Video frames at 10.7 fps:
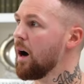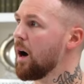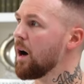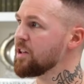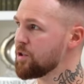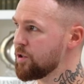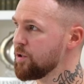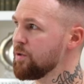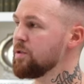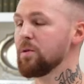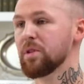I
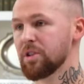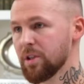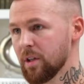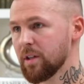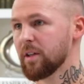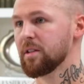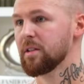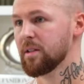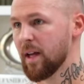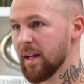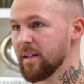do to a certain
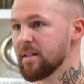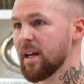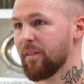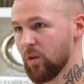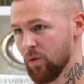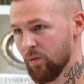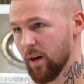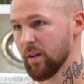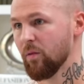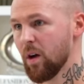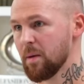extent if you're around
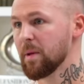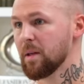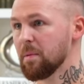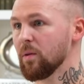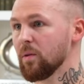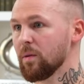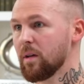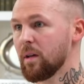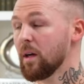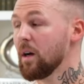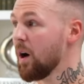the right people.
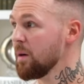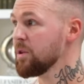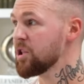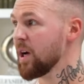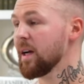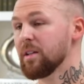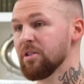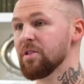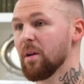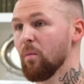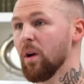I would challenge
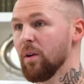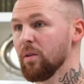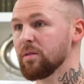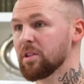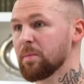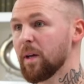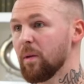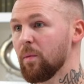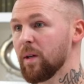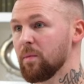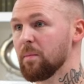someone not to spend a
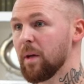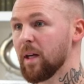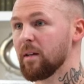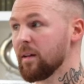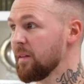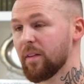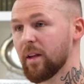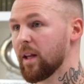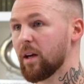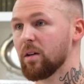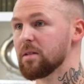week with me and then think
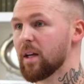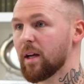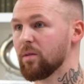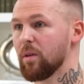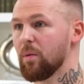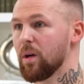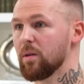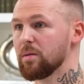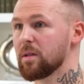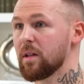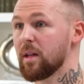they can't take on the
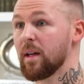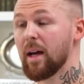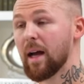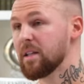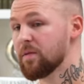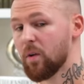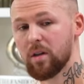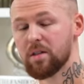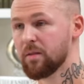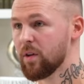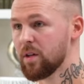world. And it's vice
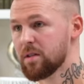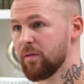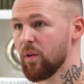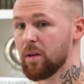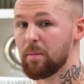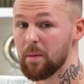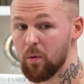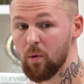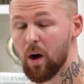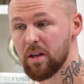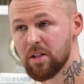versa for other
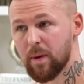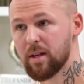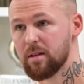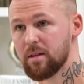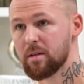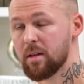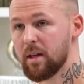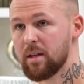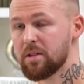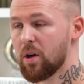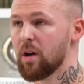people. I spend
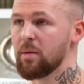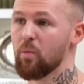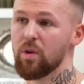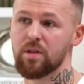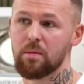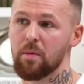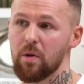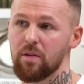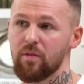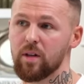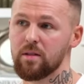time with some of my
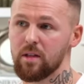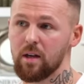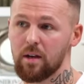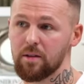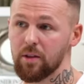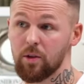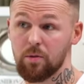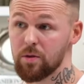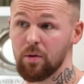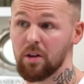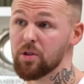friends in London who do
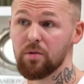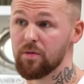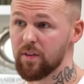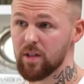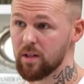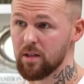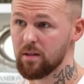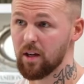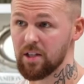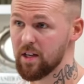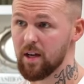like 250 a
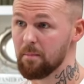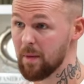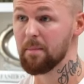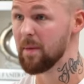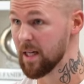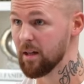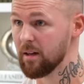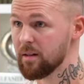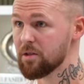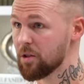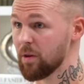year, million,
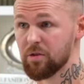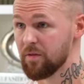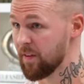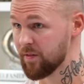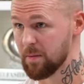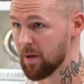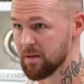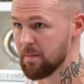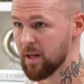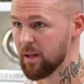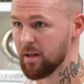250 plus
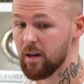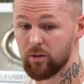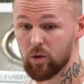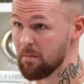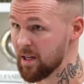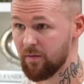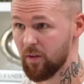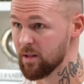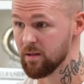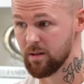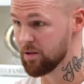million a year. I've got many
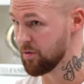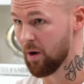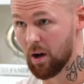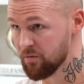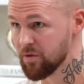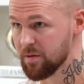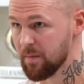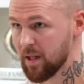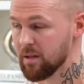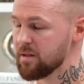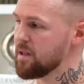friends that do hundreds of
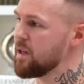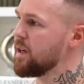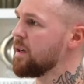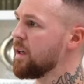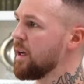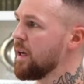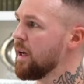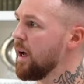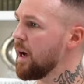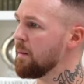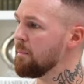millions a year.
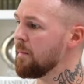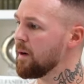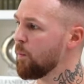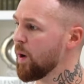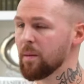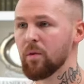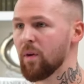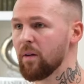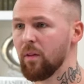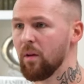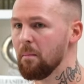When I'm
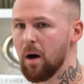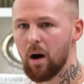around them,